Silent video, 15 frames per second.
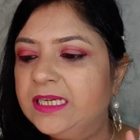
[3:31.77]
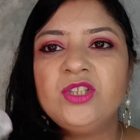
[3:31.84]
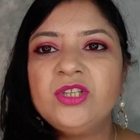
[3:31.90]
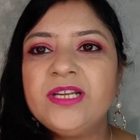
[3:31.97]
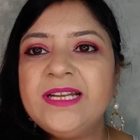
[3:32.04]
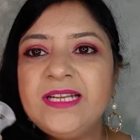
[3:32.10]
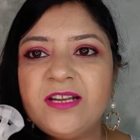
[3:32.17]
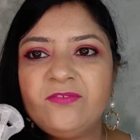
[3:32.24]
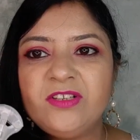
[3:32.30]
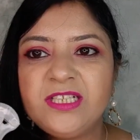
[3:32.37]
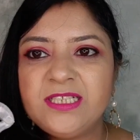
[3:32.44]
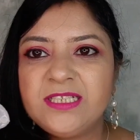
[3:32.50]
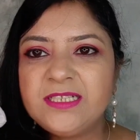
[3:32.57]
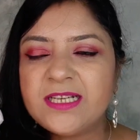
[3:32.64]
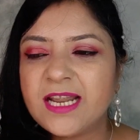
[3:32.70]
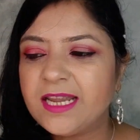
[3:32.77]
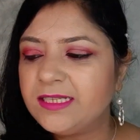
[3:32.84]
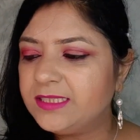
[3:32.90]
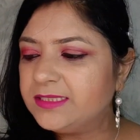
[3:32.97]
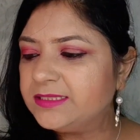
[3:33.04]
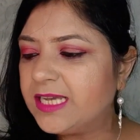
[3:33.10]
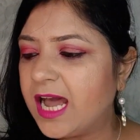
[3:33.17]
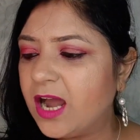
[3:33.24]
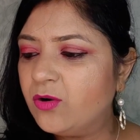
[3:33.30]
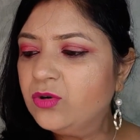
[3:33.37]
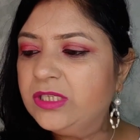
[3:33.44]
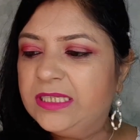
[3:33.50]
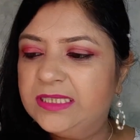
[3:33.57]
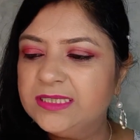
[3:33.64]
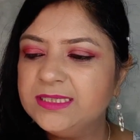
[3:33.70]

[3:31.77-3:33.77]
so you can definitely try this out.